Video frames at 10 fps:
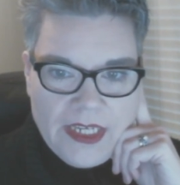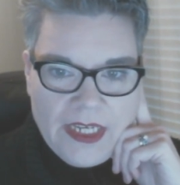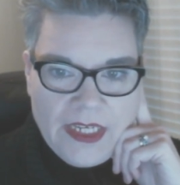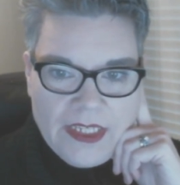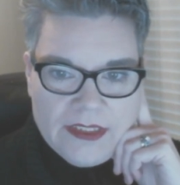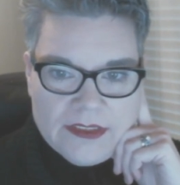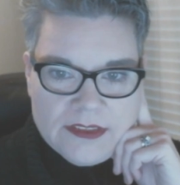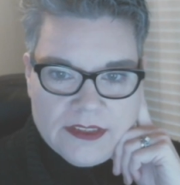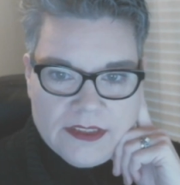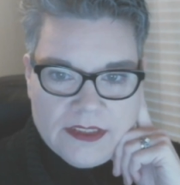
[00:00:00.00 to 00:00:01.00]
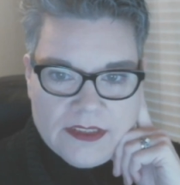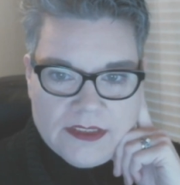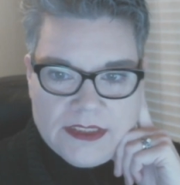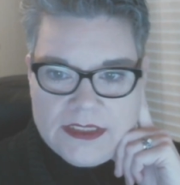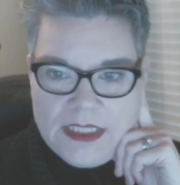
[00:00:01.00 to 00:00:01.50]
and
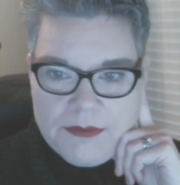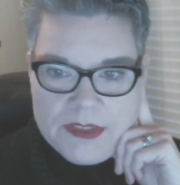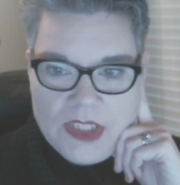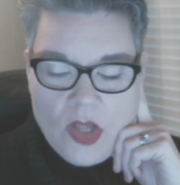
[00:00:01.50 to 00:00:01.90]
she said it was the